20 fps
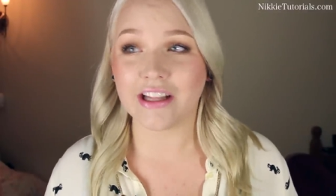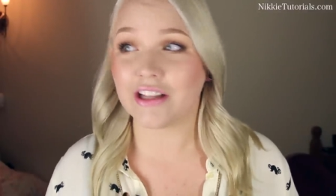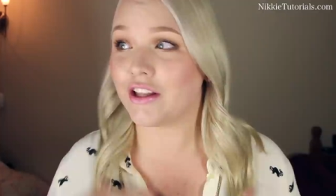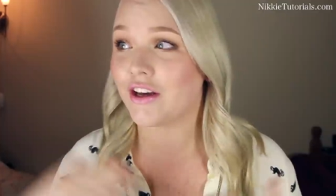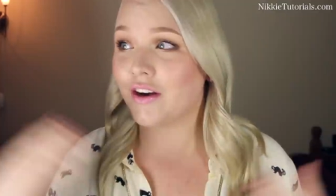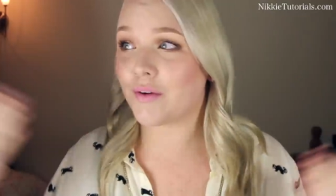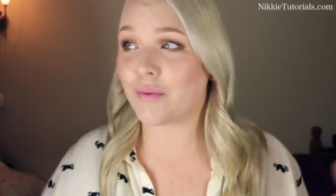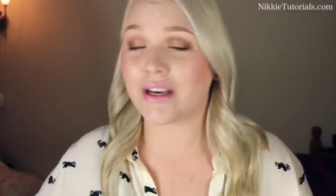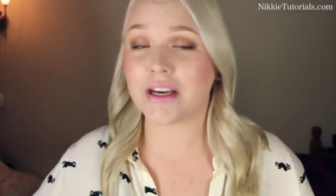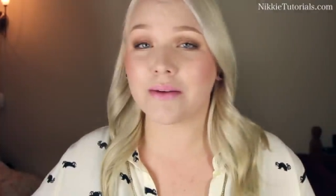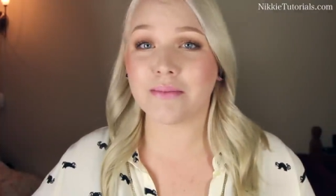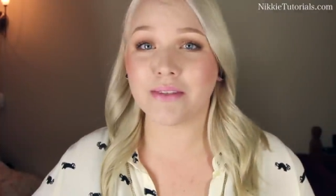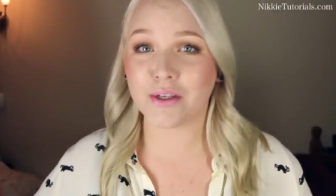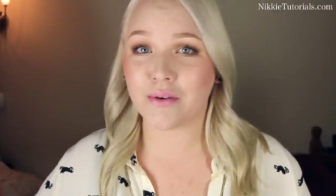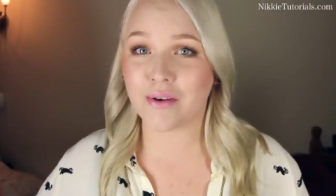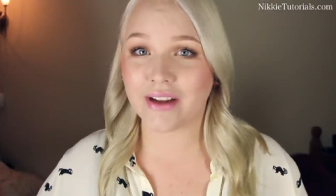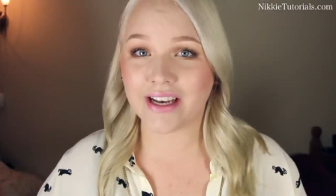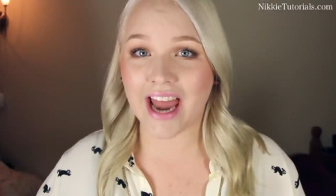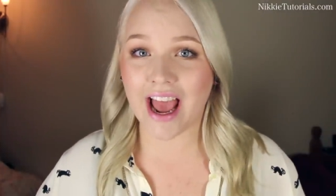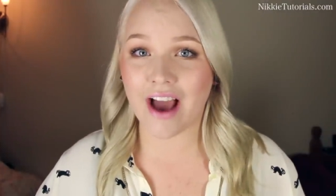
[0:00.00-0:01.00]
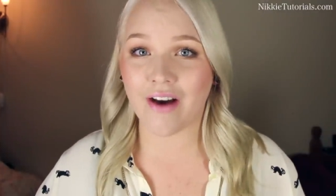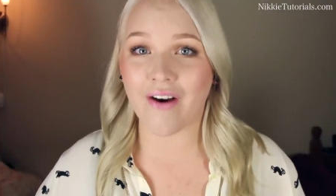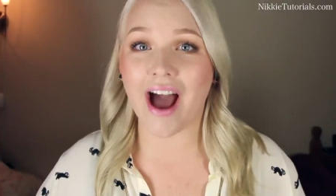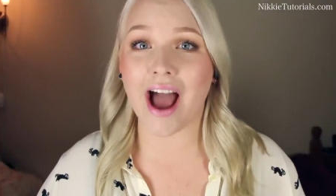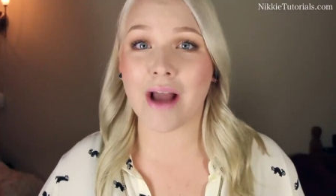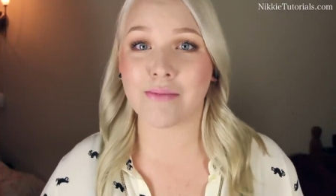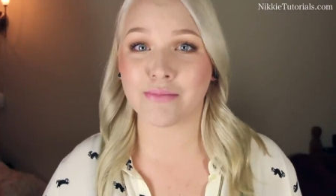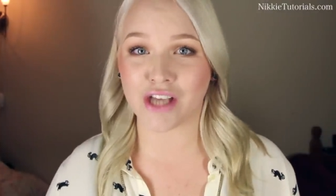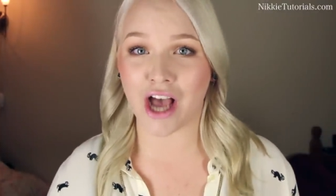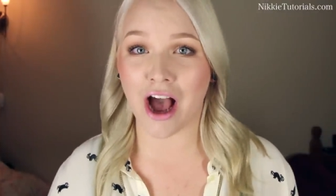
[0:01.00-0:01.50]
Look what I'm doing now.
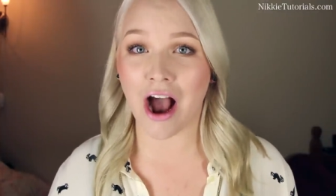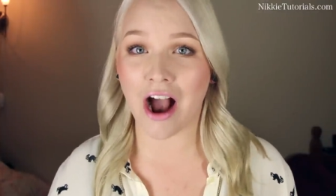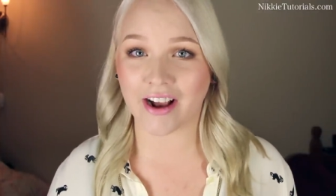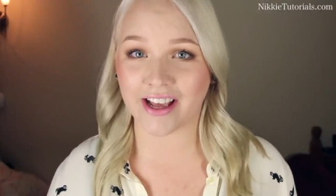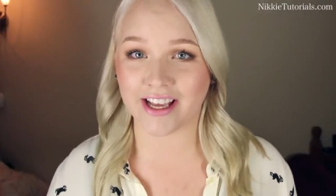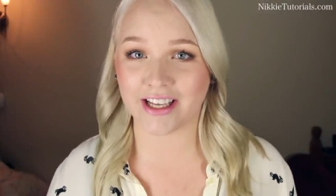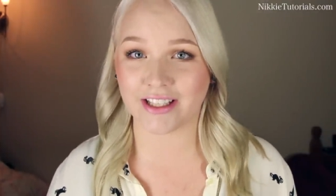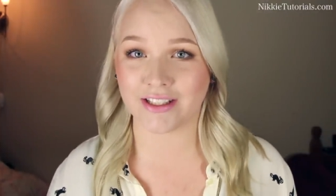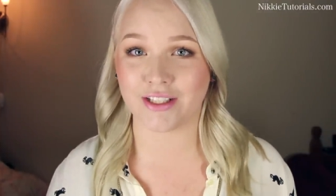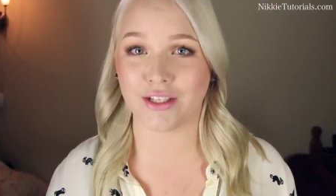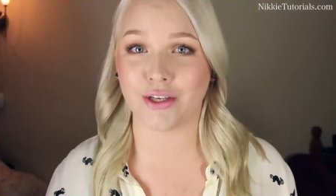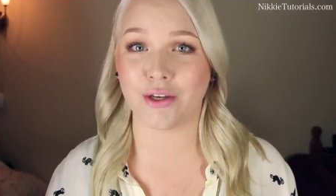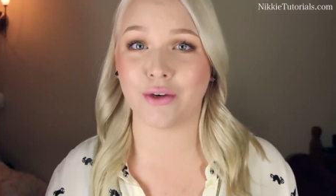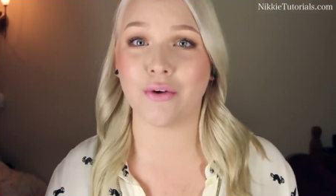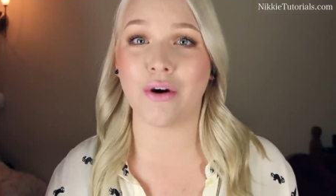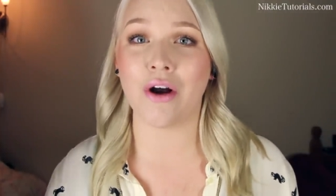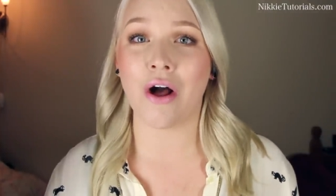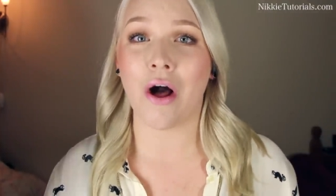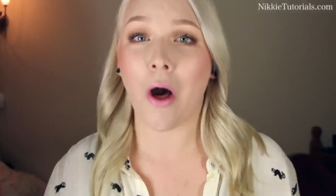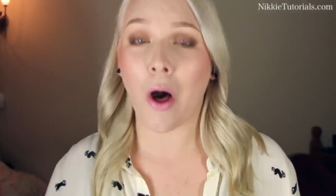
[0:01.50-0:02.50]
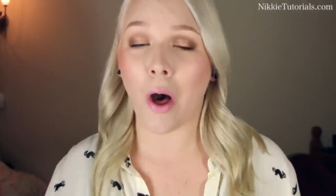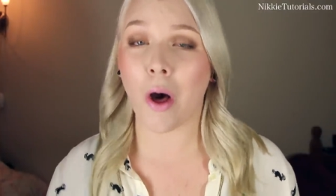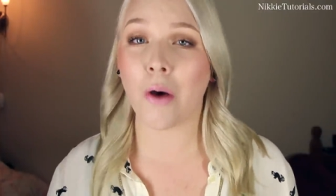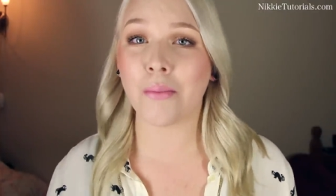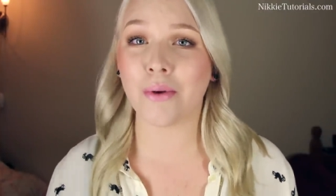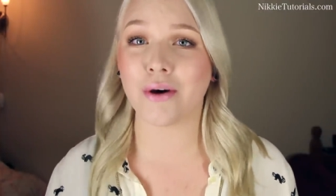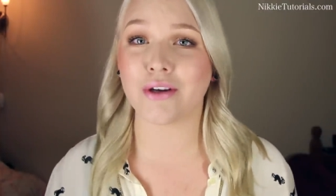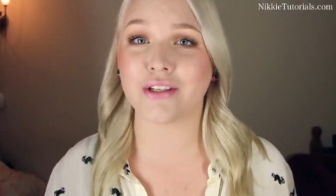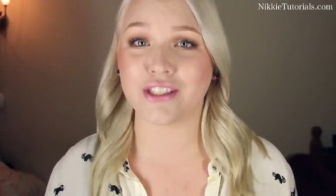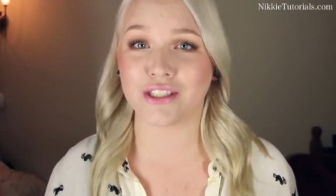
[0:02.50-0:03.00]
I'm talking to
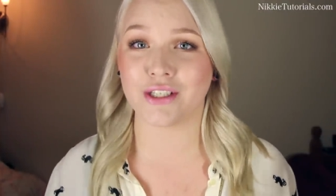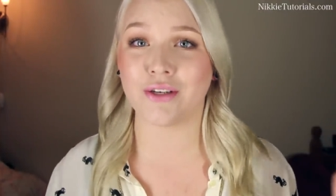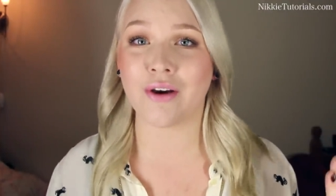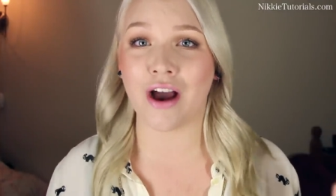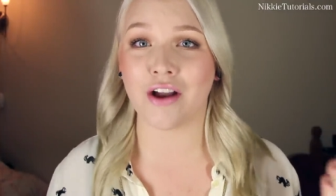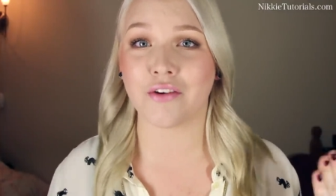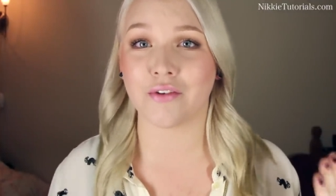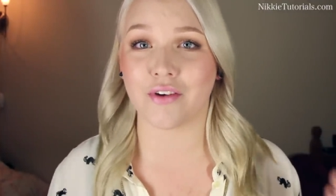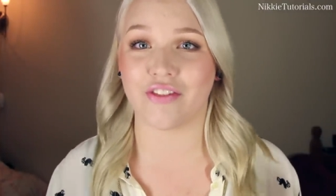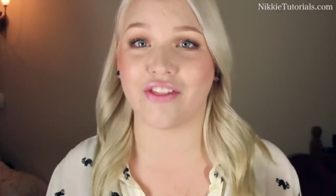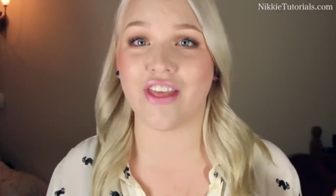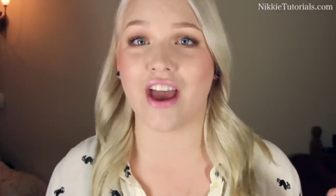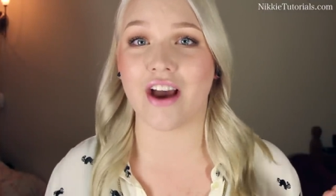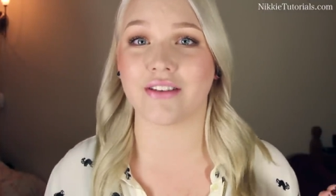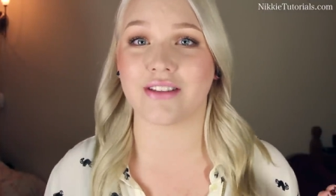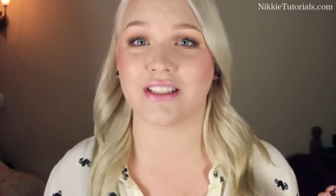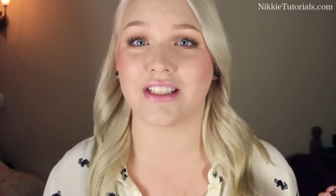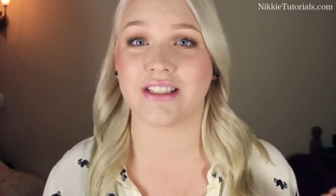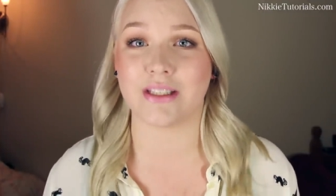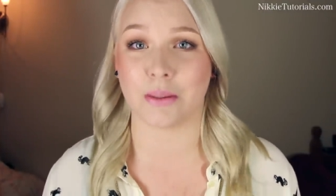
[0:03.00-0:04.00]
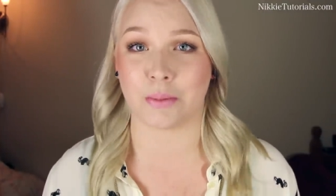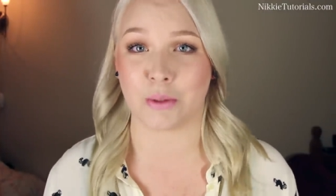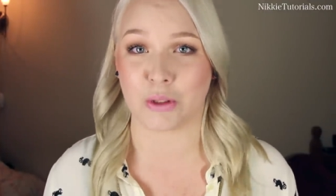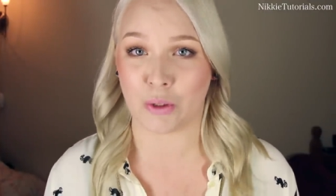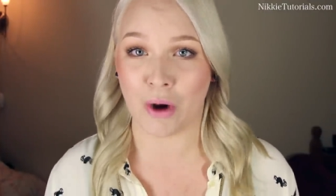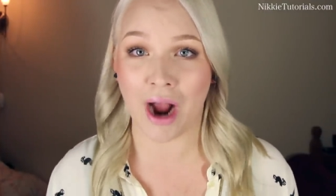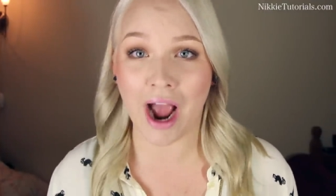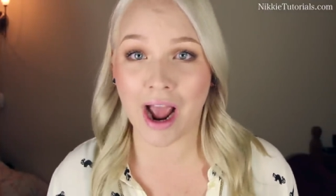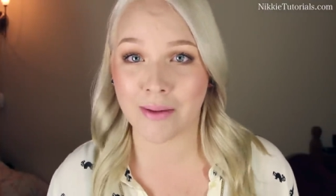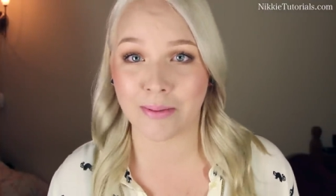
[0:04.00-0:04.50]
almost 200,000
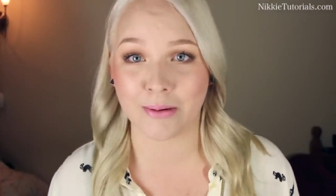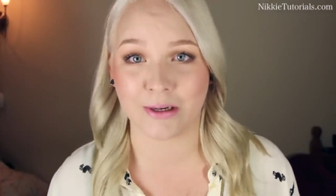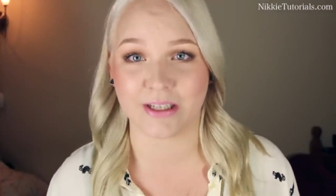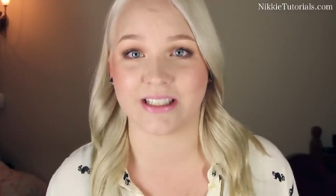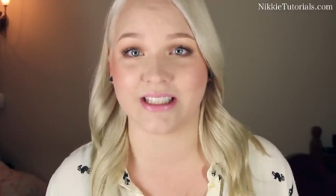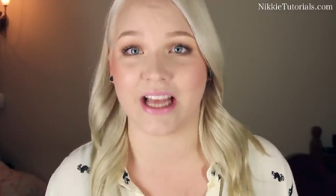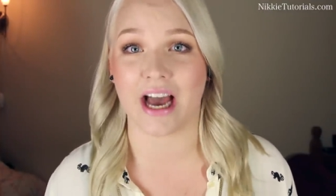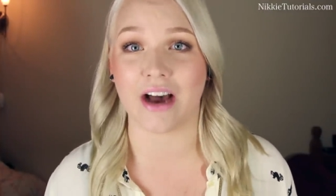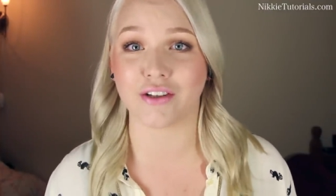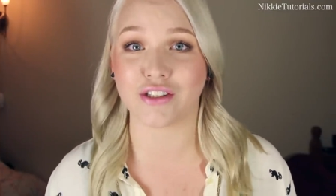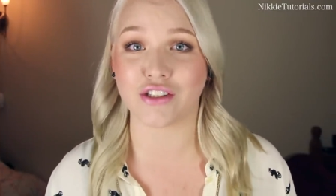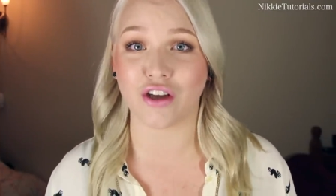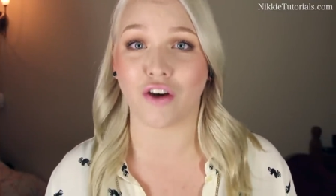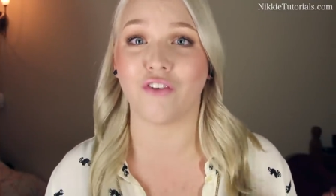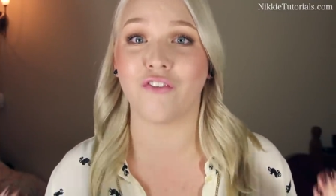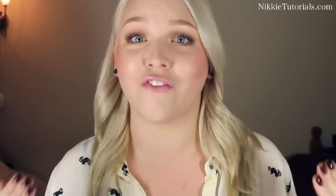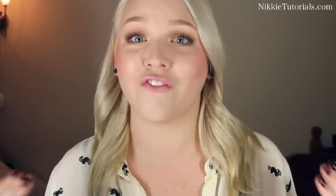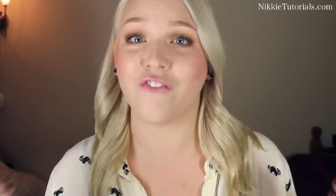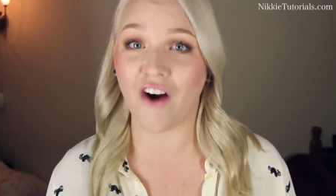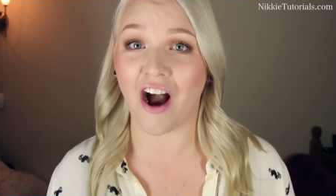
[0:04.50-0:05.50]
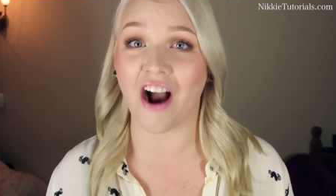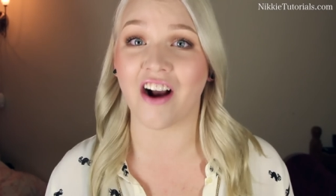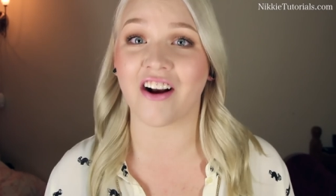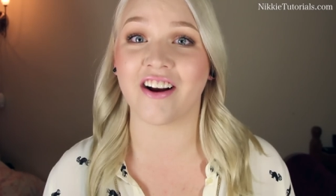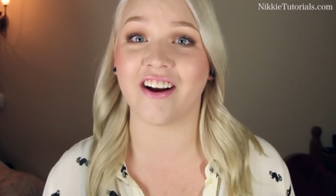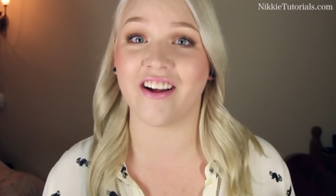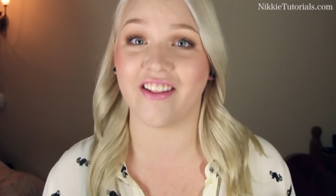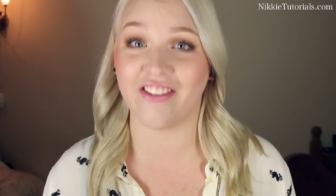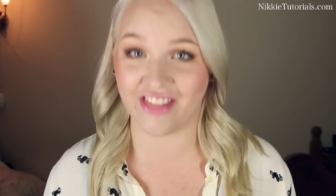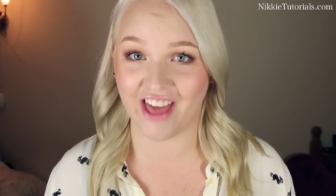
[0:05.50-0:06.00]
subscribers now. So
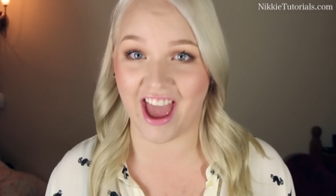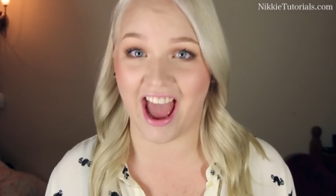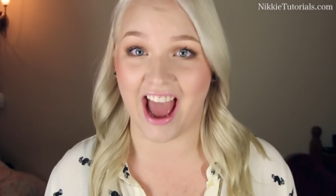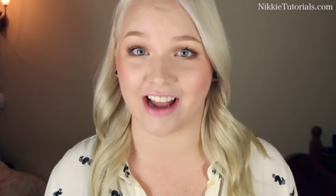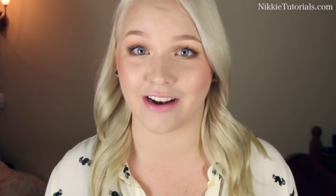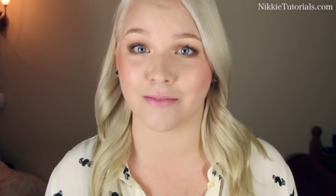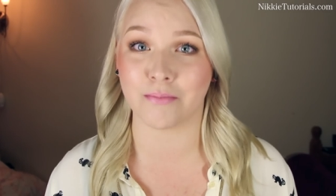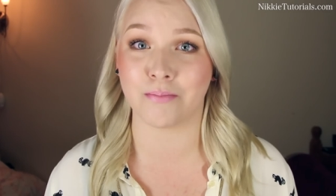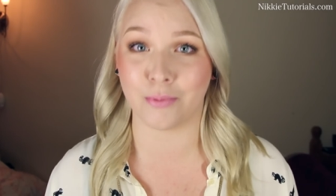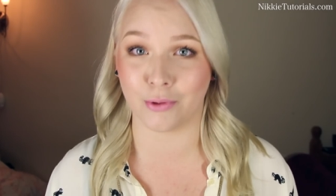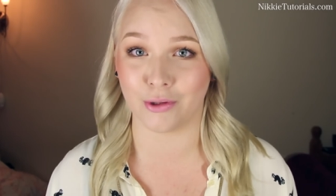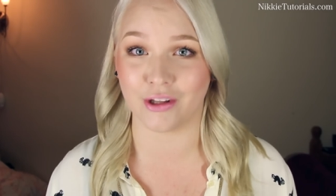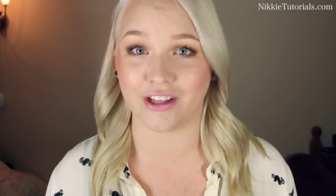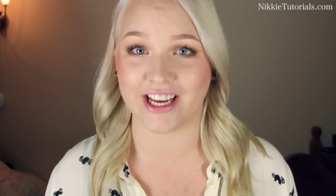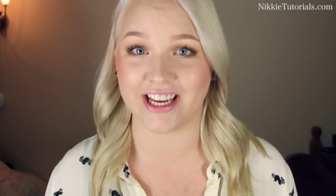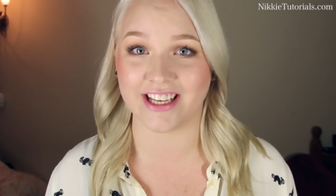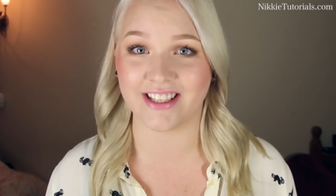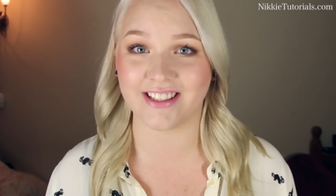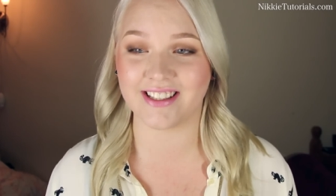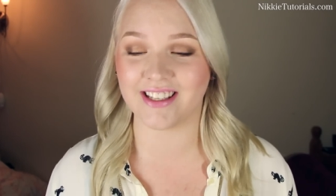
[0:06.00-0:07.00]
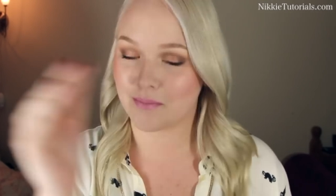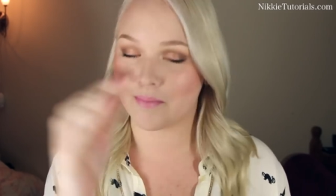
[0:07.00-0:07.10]
fuck that, bullies.